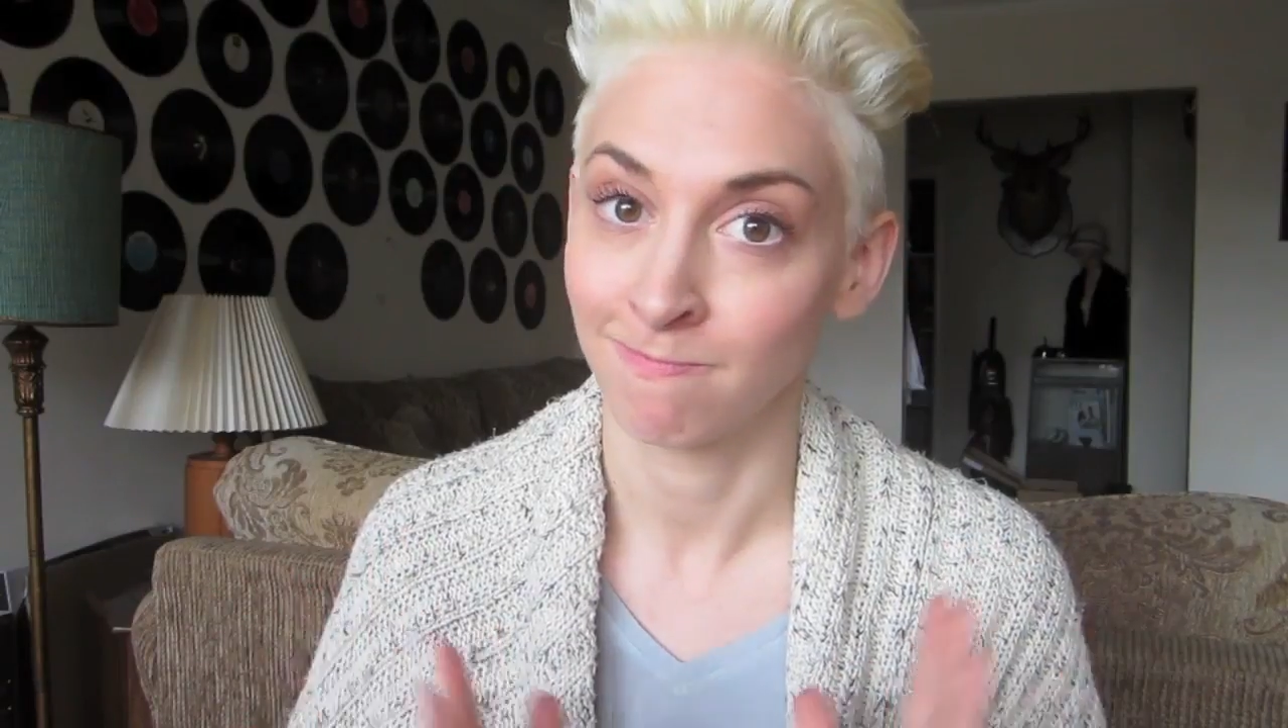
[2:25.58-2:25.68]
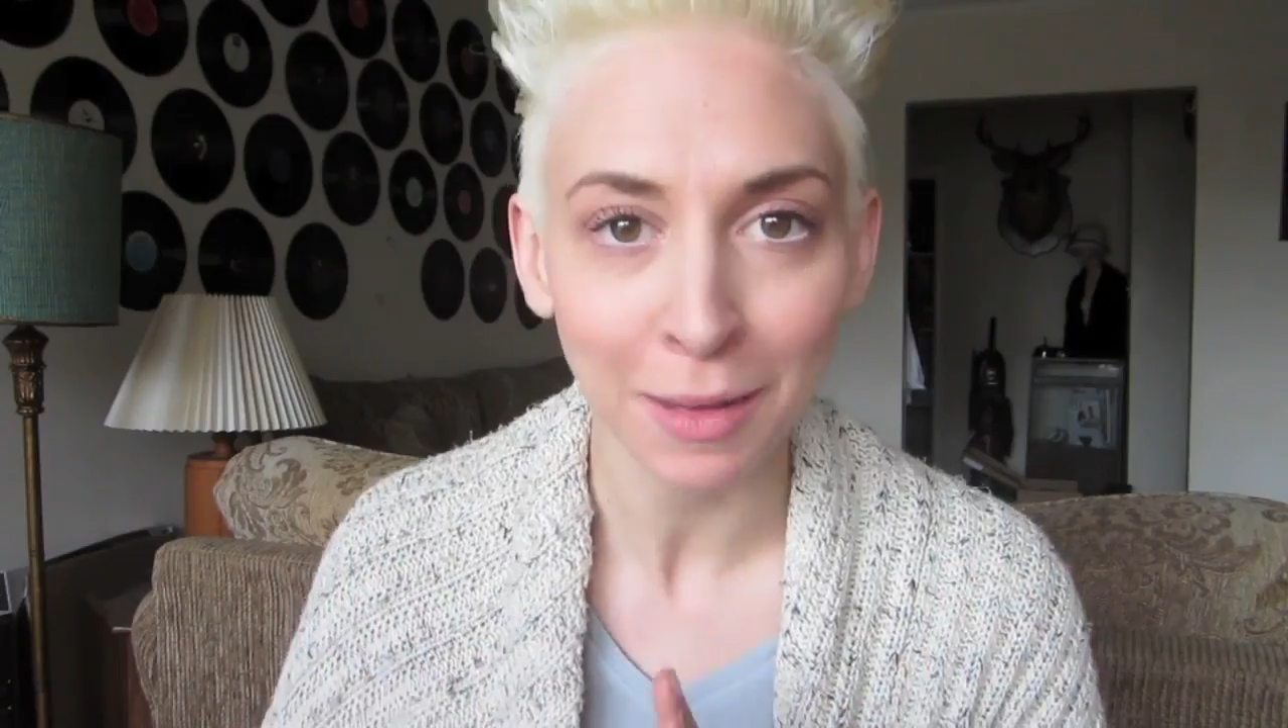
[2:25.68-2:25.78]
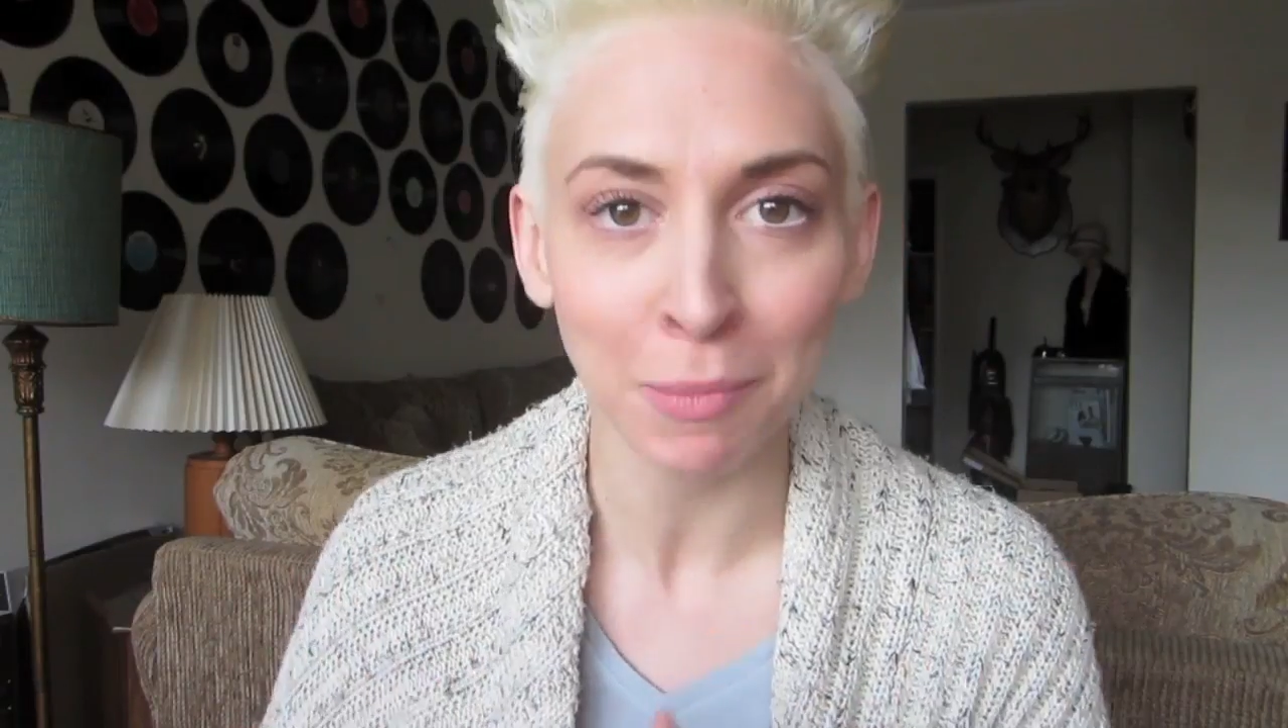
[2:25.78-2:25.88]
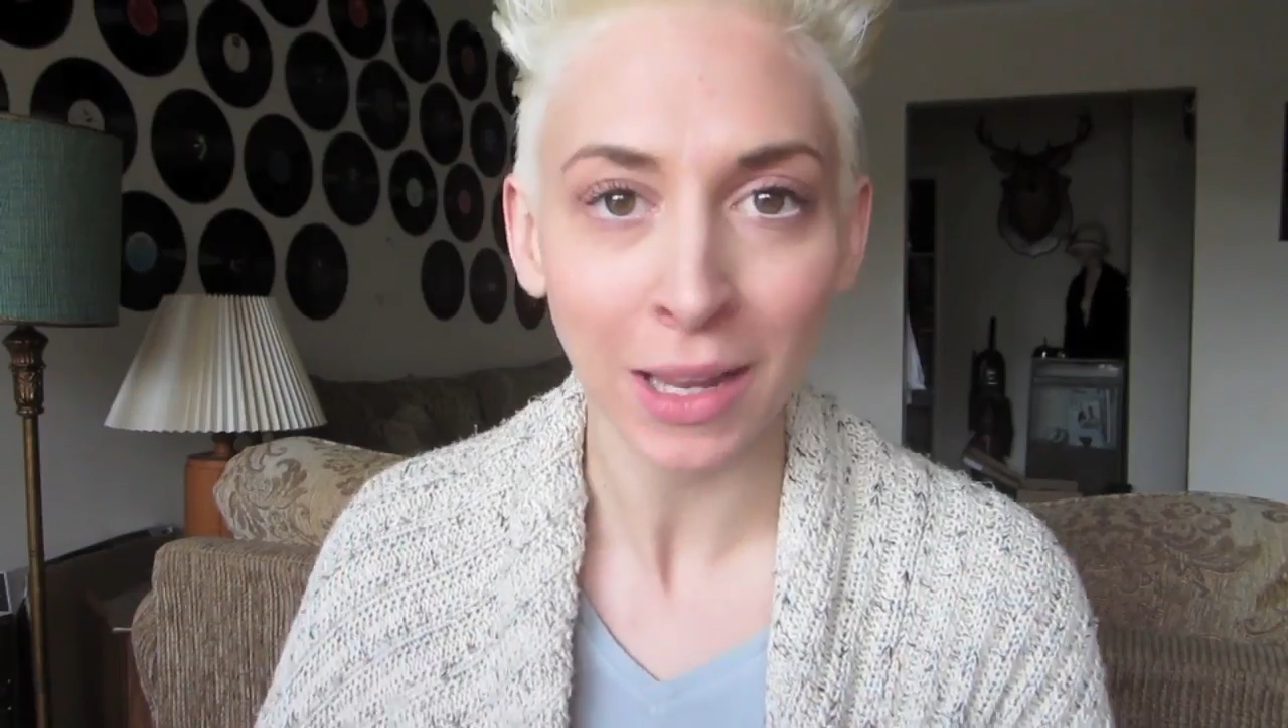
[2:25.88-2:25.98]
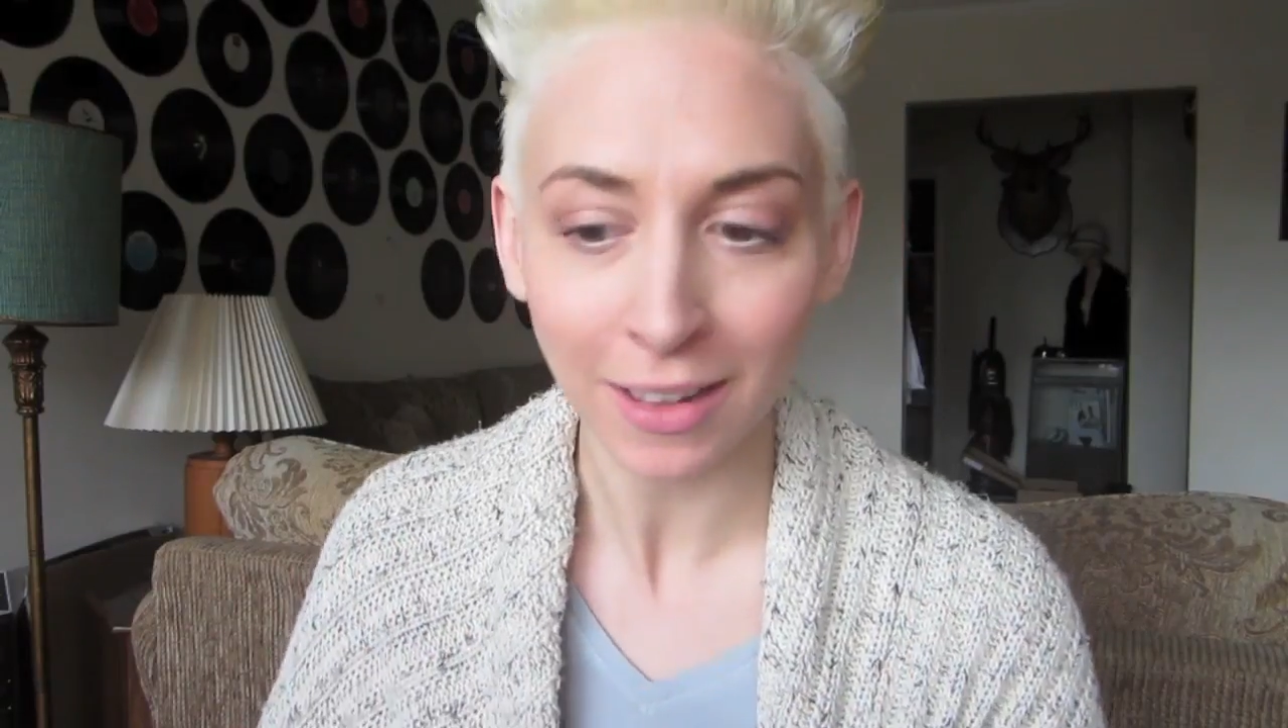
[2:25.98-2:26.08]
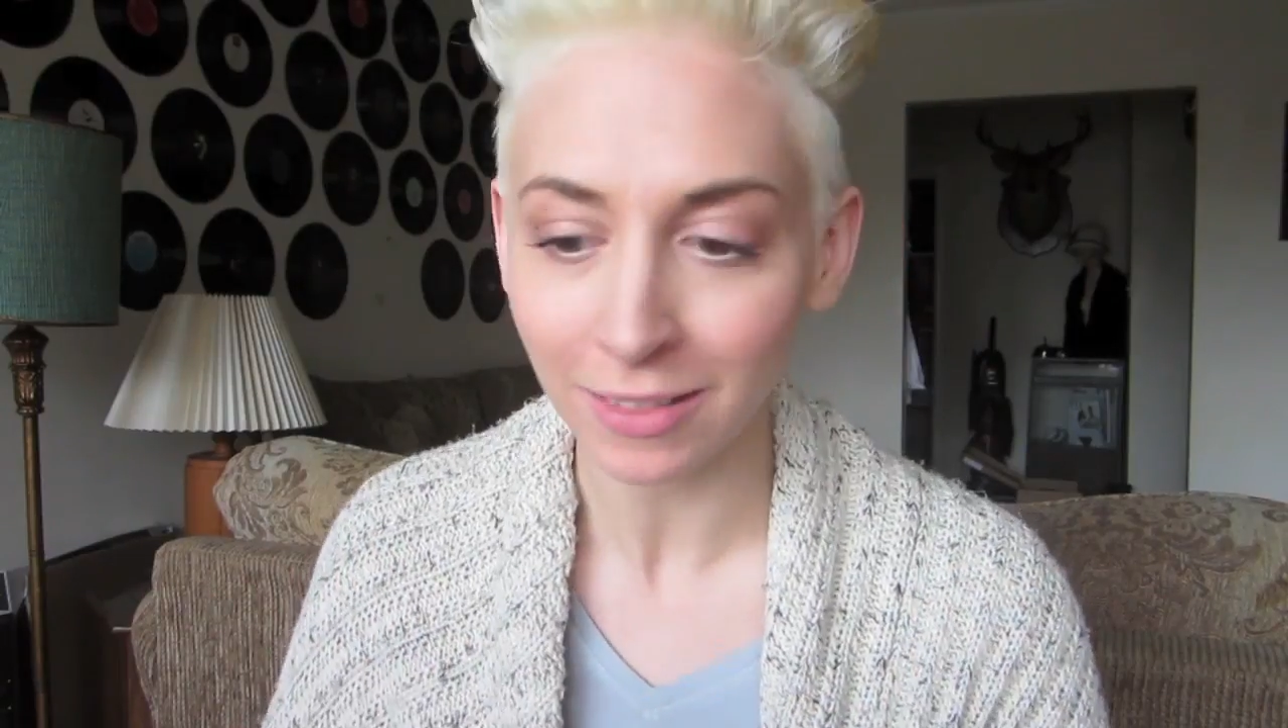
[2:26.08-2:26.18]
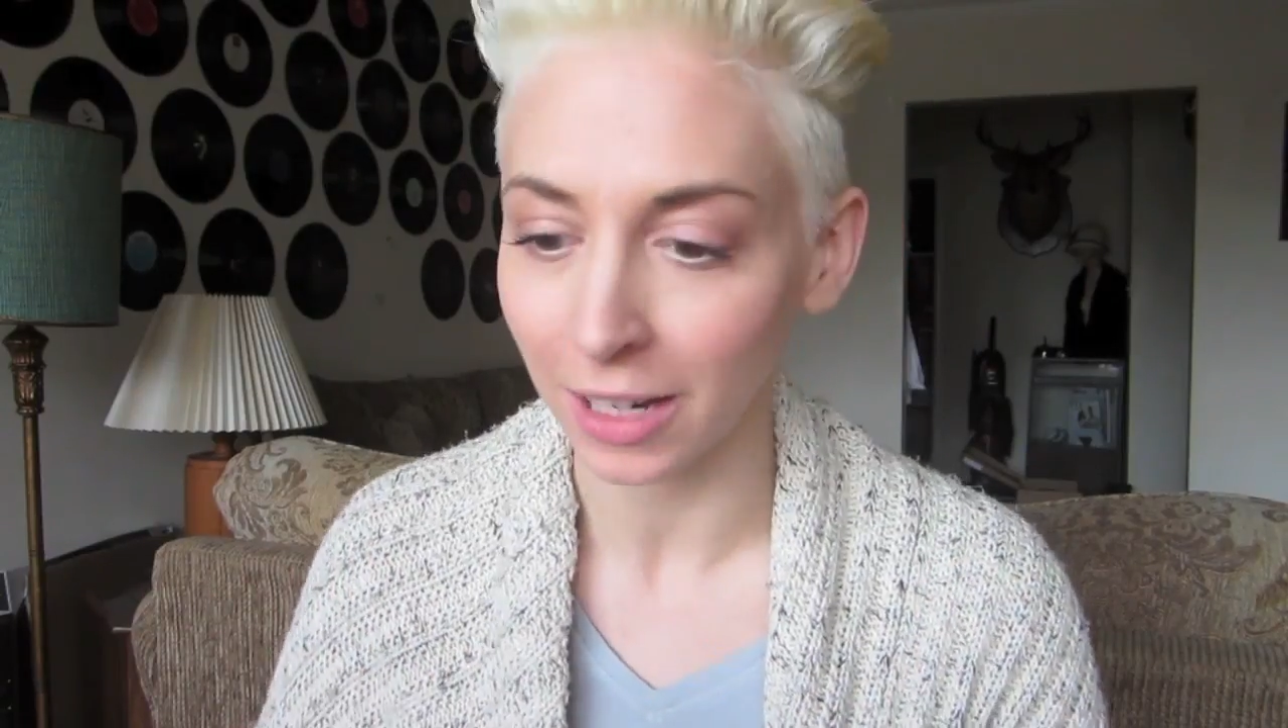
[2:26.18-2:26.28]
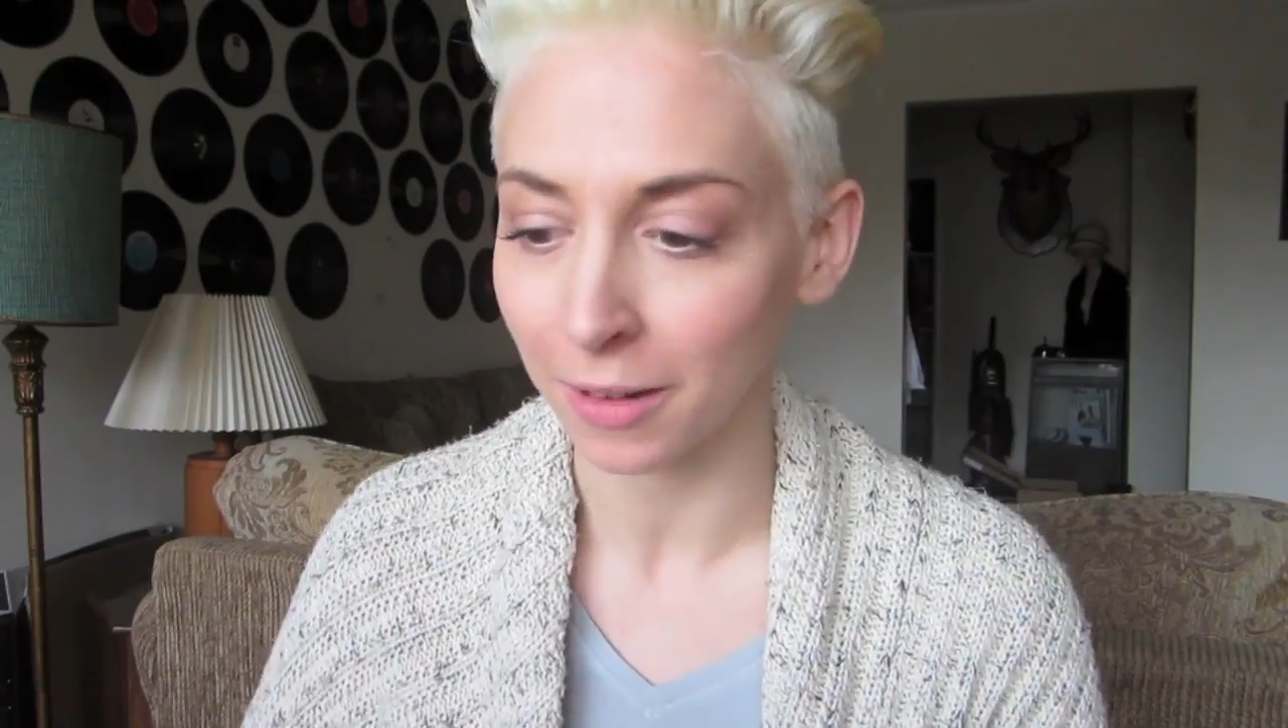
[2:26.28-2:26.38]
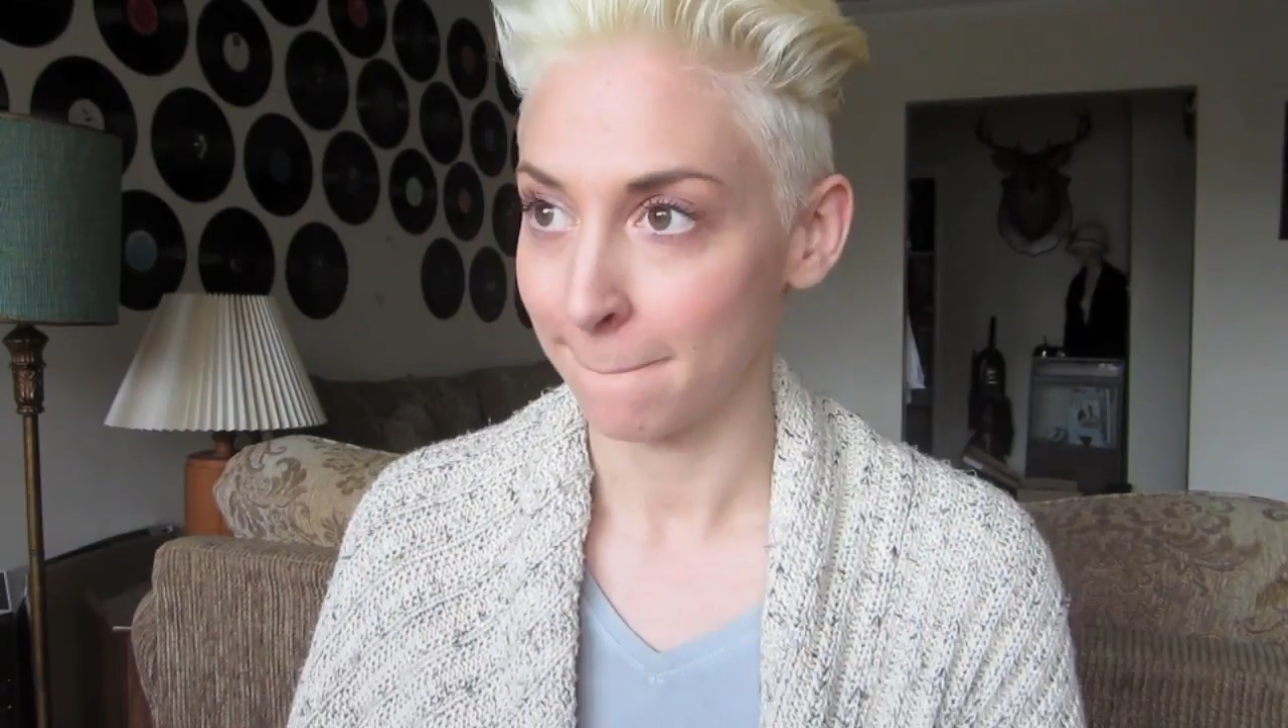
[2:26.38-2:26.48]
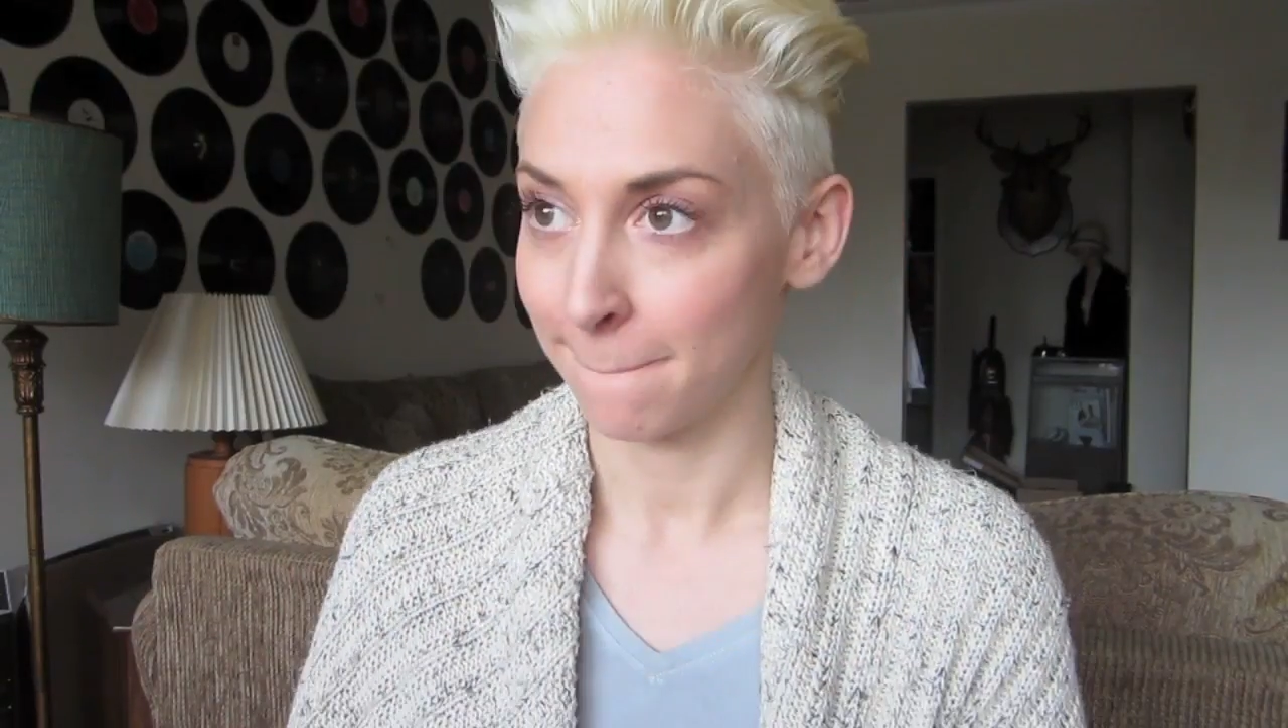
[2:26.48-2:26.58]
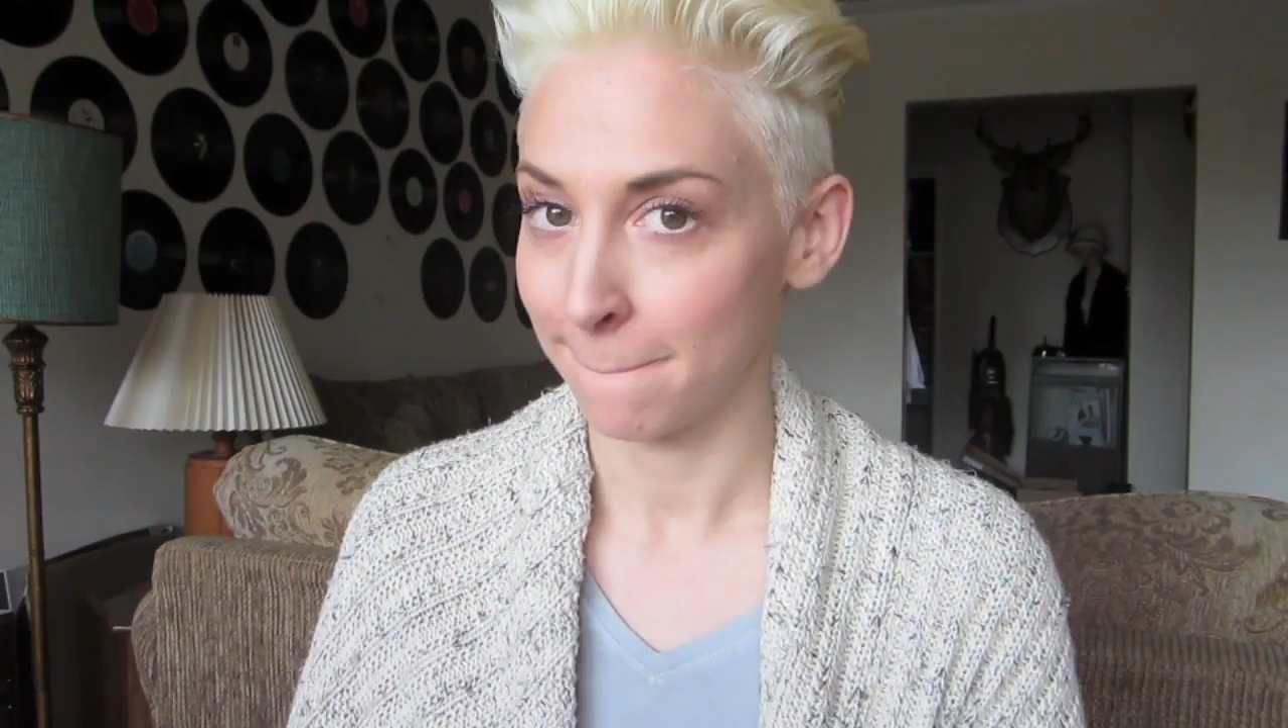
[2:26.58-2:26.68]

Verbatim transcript: Get back in there.